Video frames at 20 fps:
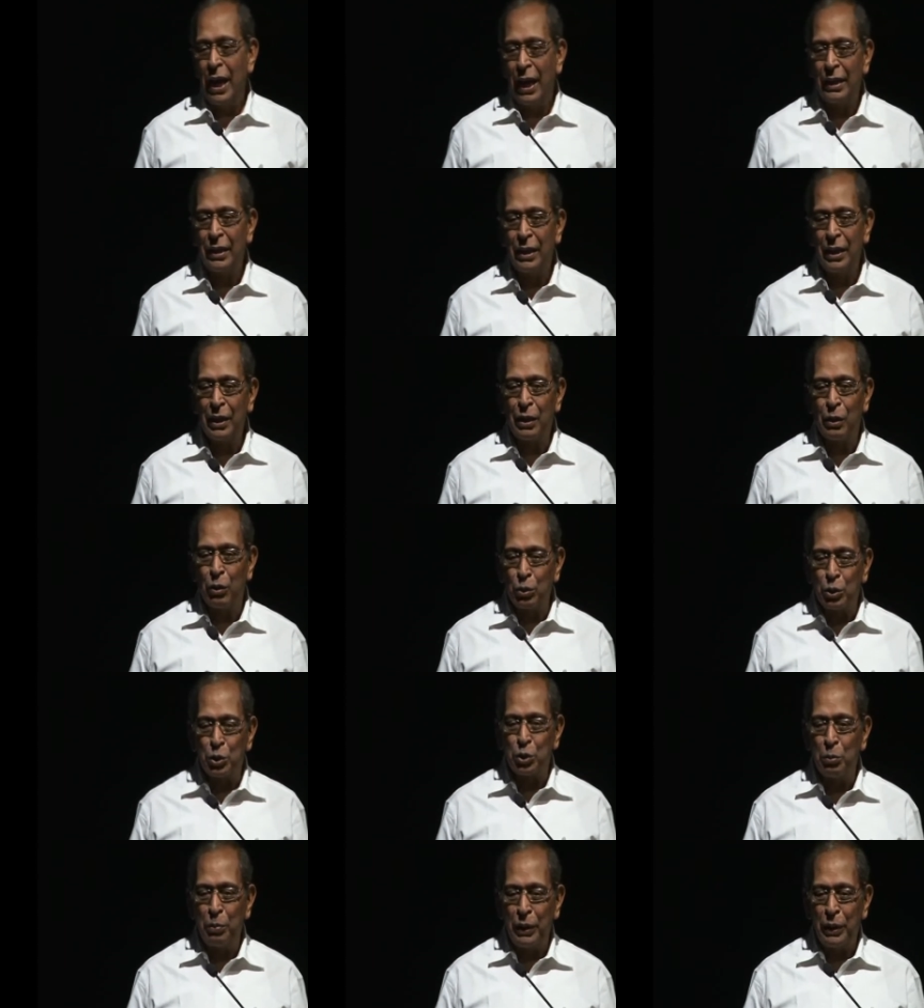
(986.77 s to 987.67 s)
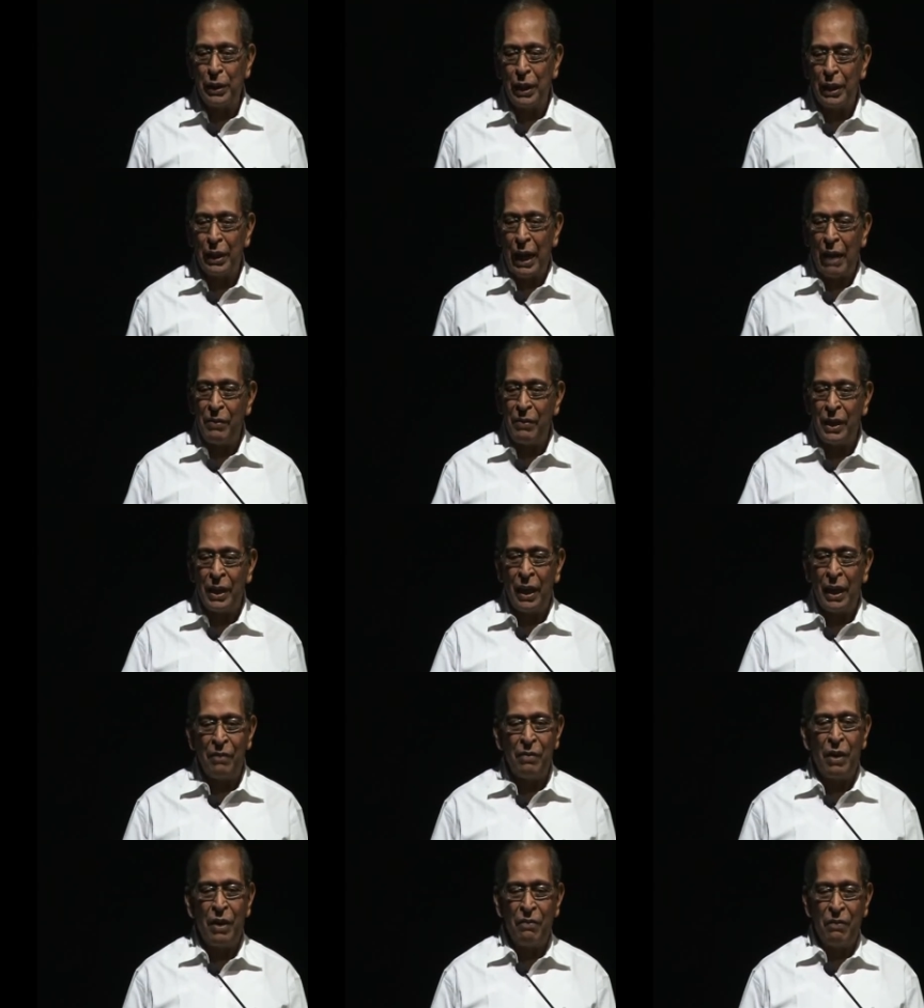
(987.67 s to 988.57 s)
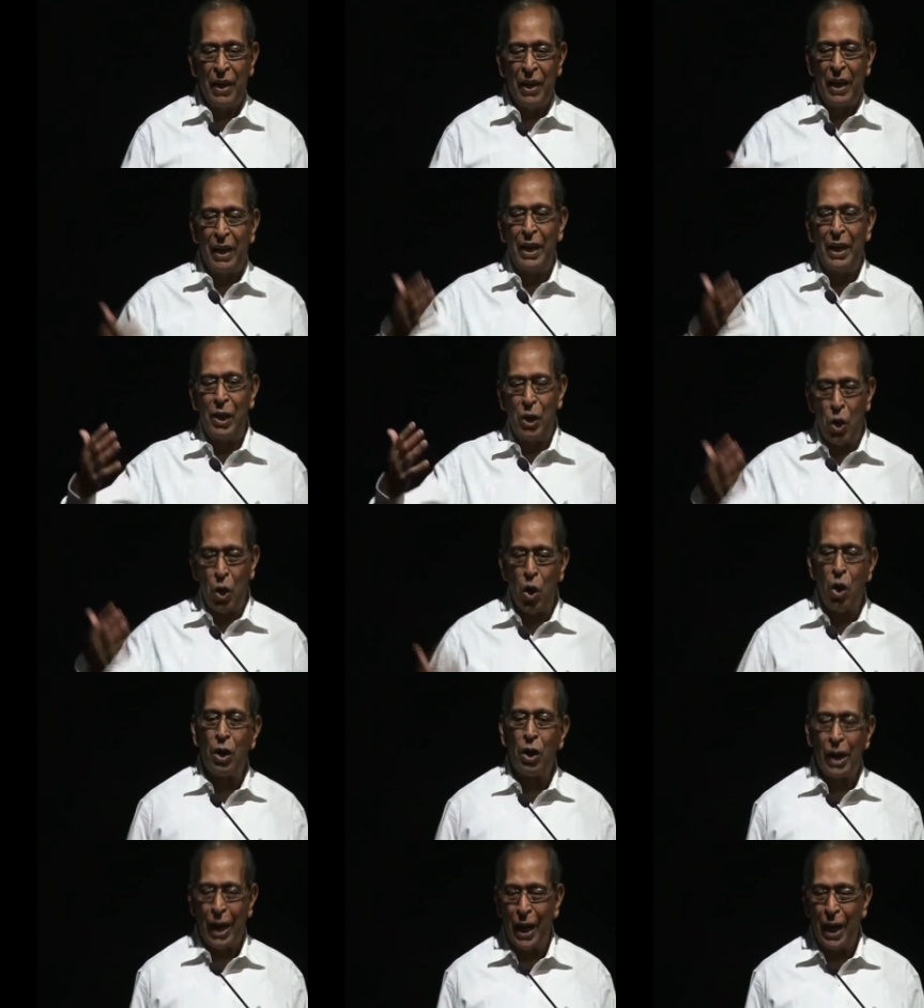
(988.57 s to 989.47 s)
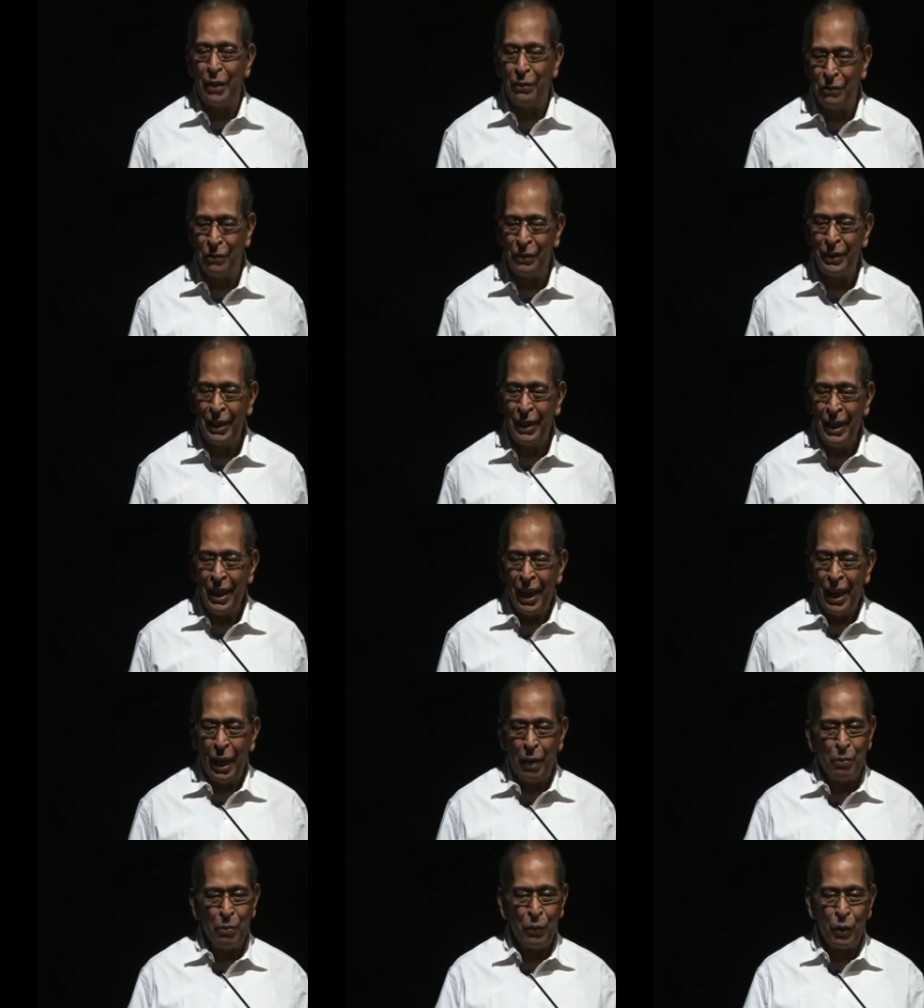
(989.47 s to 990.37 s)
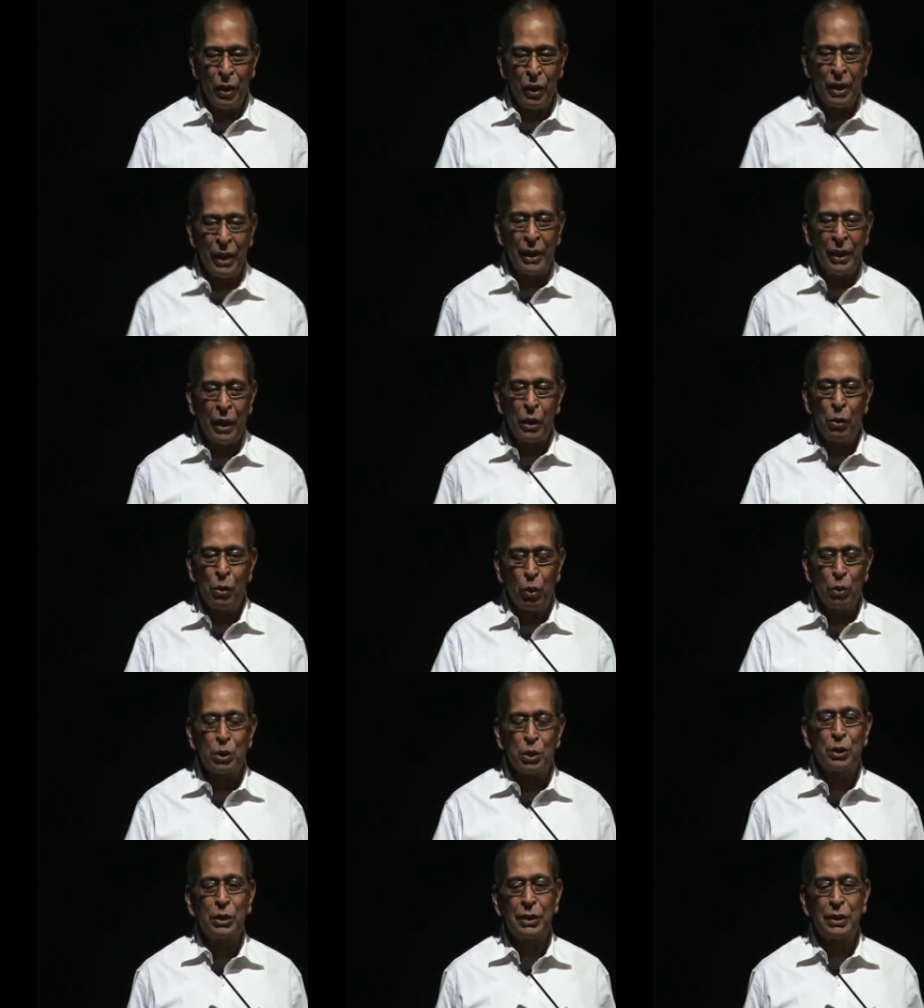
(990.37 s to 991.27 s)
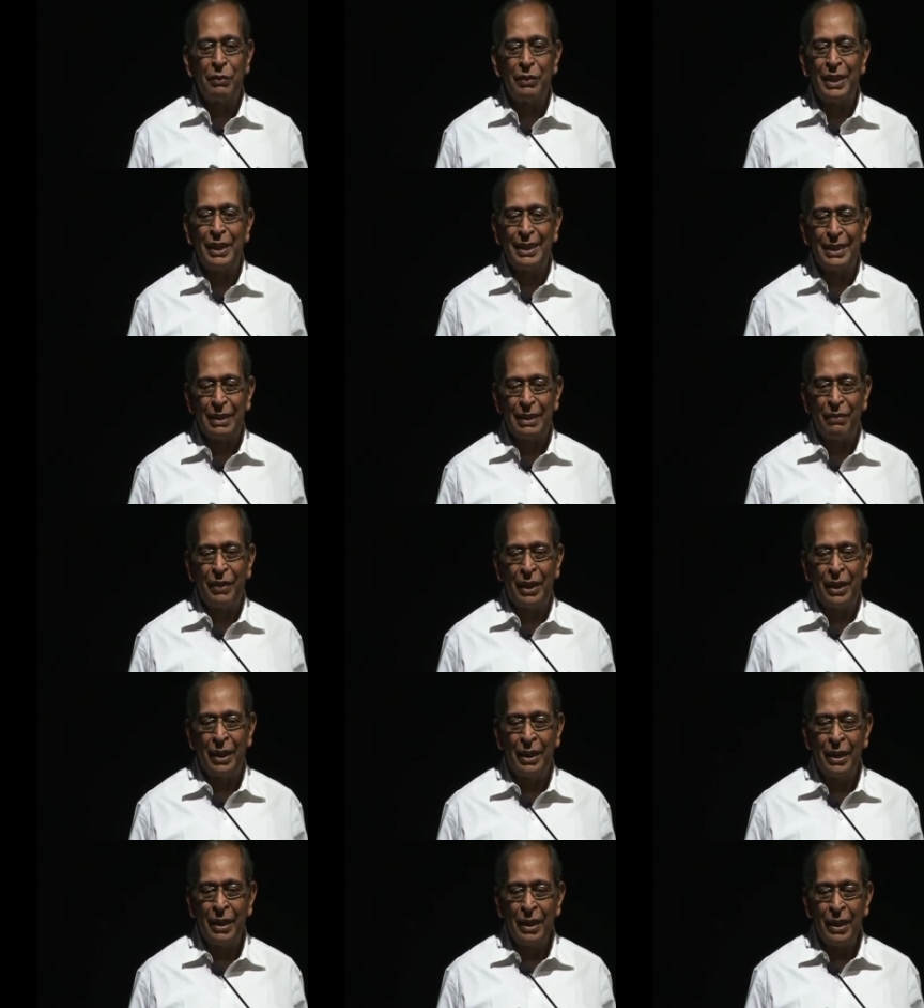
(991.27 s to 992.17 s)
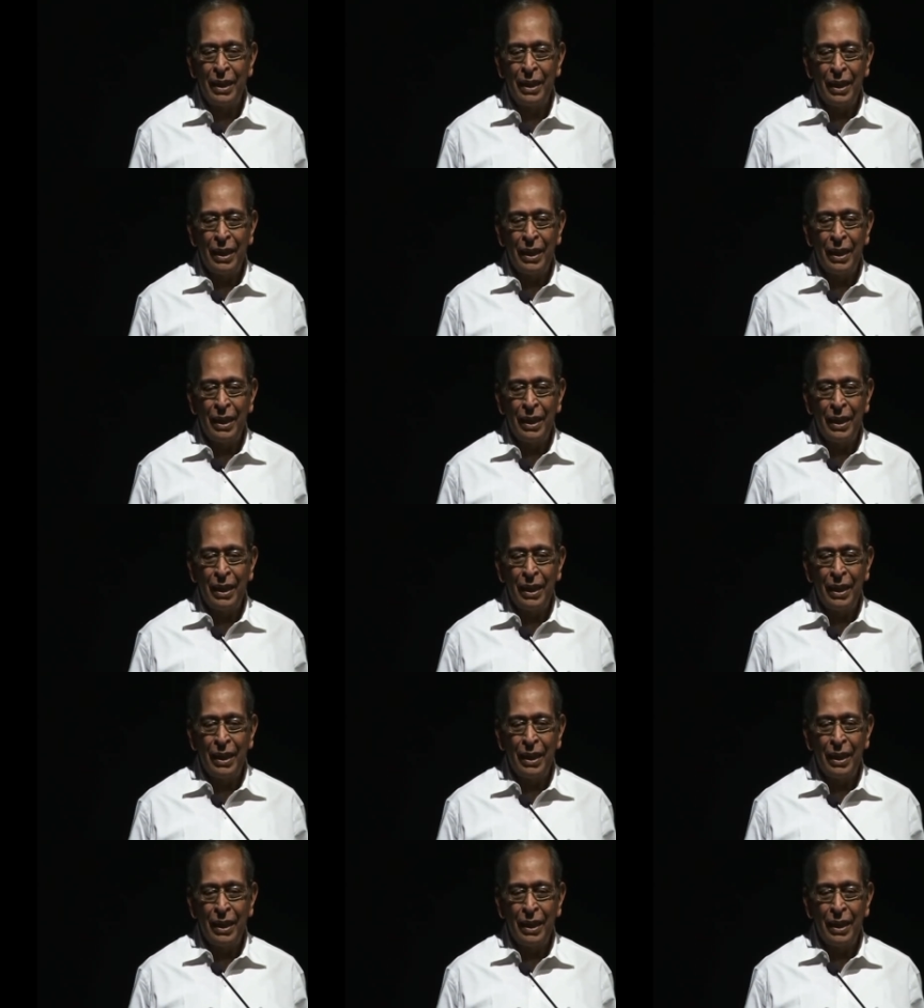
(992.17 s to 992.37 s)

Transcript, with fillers: I, it looks to me that having lived a fairly long life, I am getting close to 77,